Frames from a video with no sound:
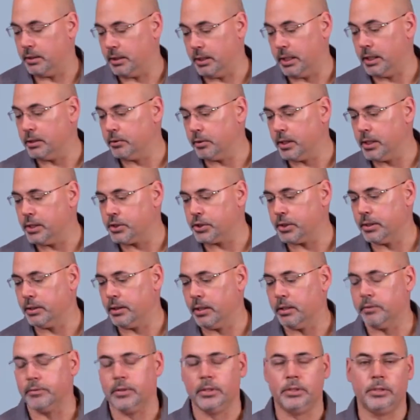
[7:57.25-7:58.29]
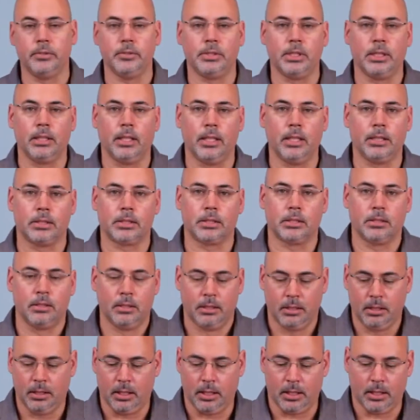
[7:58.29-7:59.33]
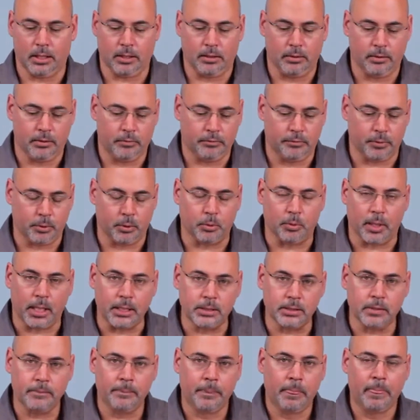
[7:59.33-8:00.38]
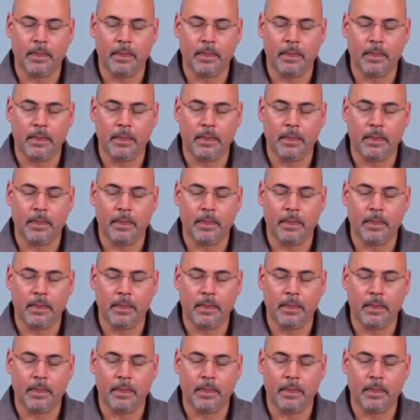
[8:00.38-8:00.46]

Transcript: iteration of the Doozy legs for Horizon.